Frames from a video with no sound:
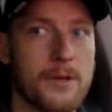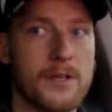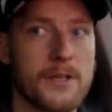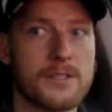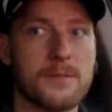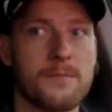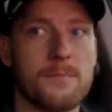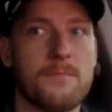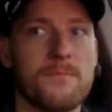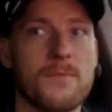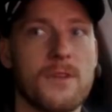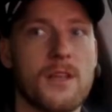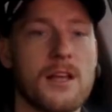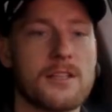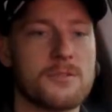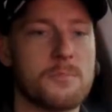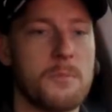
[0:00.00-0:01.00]
but it's a
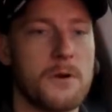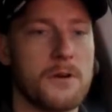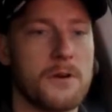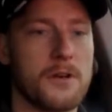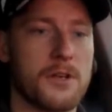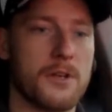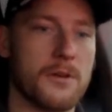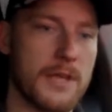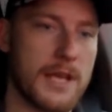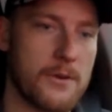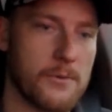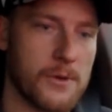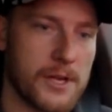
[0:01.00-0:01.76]
lot smarter to go that